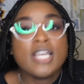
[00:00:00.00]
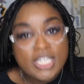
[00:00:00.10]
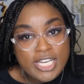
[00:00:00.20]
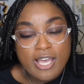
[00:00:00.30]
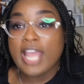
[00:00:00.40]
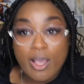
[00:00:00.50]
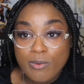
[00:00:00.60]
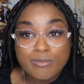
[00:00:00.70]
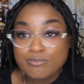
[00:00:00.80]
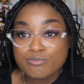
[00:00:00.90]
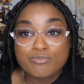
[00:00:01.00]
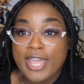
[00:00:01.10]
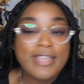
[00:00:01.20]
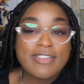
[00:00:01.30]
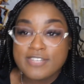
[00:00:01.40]
Now
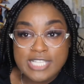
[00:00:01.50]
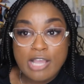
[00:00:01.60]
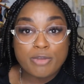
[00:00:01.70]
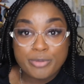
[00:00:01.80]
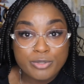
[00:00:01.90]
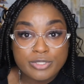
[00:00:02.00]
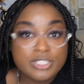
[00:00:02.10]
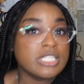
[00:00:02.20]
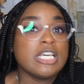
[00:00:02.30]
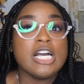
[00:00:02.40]
they give us our computers